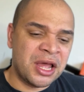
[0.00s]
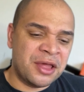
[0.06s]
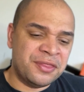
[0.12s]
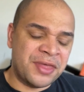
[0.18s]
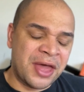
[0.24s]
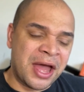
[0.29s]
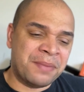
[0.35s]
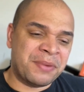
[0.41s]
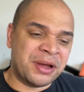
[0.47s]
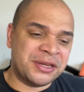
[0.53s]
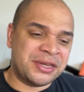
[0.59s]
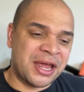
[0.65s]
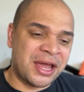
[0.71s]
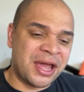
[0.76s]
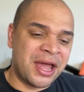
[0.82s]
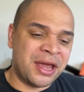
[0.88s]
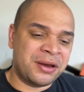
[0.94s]
that my
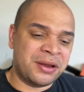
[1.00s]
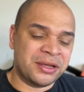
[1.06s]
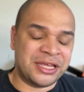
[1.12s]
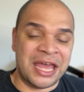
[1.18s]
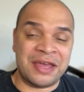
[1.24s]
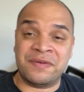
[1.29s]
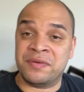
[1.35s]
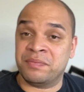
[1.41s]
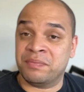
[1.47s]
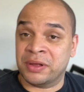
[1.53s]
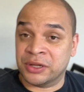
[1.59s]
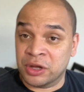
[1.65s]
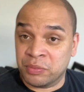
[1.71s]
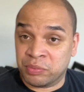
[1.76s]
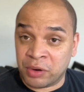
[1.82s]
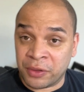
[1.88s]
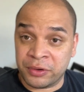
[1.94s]
dad gave my
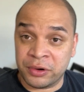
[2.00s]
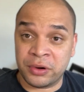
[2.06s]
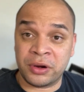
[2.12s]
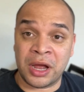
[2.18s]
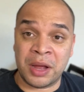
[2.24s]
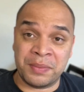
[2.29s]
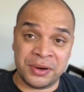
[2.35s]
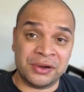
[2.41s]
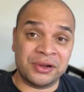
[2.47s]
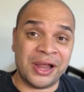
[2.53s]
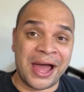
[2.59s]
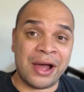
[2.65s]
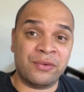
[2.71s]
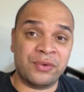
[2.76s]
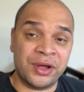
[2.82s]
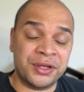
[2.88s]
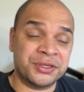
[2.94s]
little brother an
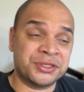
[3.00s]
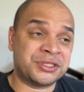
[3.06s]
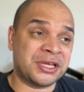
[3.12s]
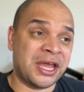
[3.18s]
allowance,